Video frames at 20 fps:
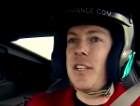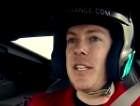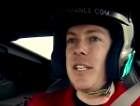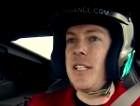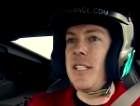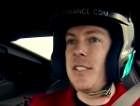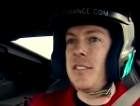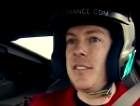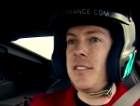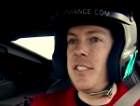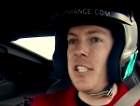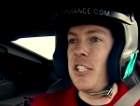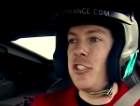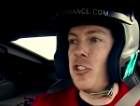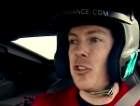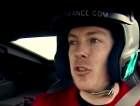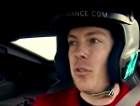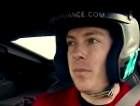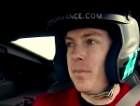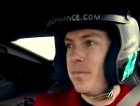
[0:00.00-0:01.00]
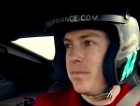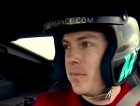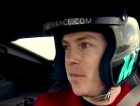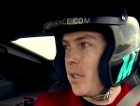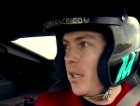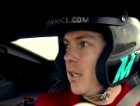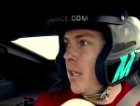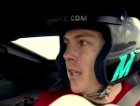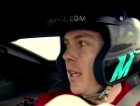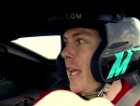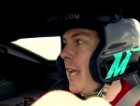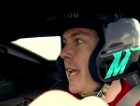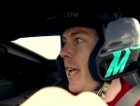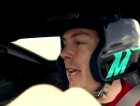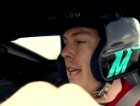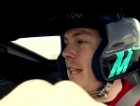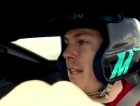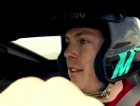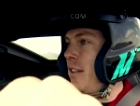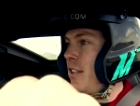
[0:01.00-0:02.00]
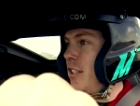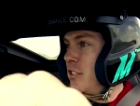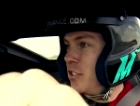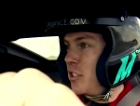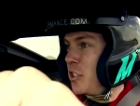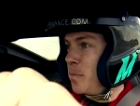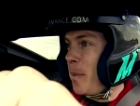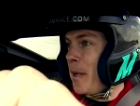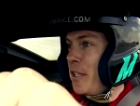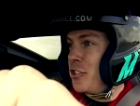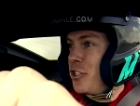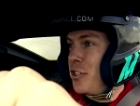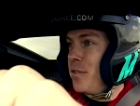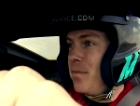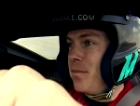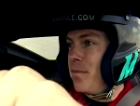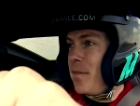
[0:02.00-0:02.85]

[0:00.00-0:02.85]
is digital, and the suspension,